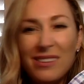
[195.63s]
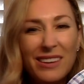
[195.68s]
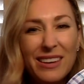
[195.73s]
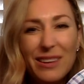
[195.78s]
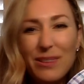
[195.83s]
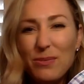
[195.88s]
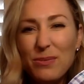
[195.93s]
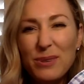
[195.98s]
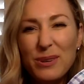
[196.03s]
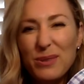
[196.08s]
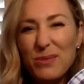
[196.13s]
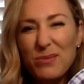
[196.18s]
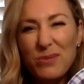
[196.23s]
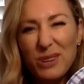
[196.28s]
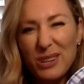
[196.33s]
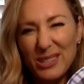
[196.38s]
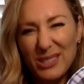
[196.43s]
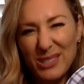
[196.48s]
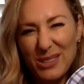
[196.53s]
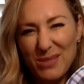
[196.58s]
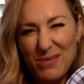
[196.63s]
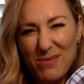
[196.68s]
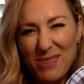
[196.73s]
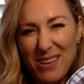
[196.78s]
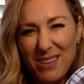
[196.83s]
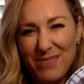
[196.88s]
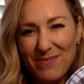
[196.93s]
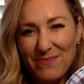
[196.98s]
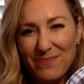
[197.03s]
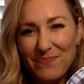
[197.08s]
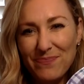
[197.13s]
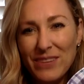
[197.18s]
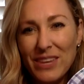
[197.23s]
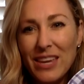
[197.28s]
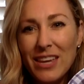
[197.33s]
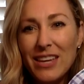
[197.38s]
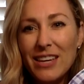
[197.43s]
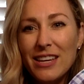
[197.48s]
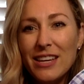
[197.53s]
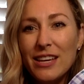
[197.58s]
it wouldn't work so well.
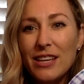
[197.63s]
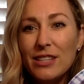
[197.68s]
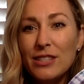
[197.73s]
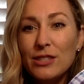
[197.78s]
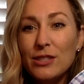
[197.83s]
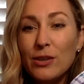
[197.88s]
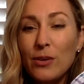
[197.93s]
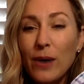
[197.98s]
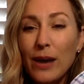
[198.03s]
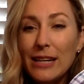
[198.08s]
So